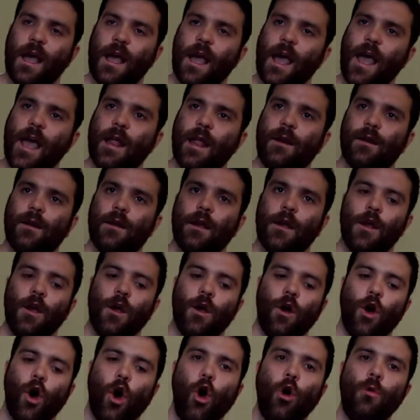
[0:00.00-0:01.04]
And
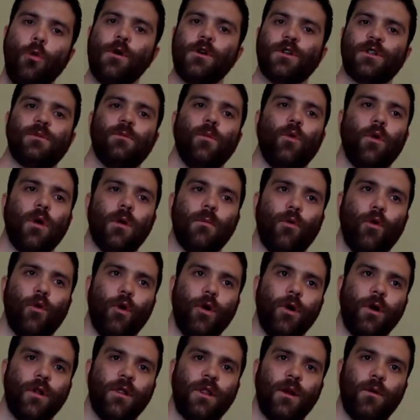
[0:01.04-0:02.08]
almost more
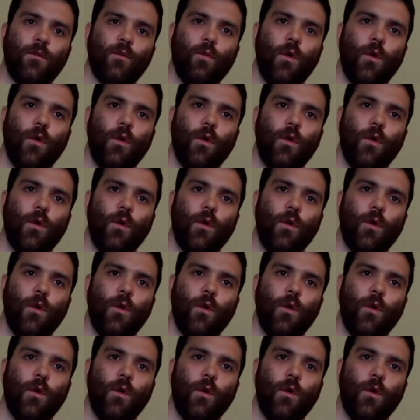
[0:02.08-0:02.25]
important than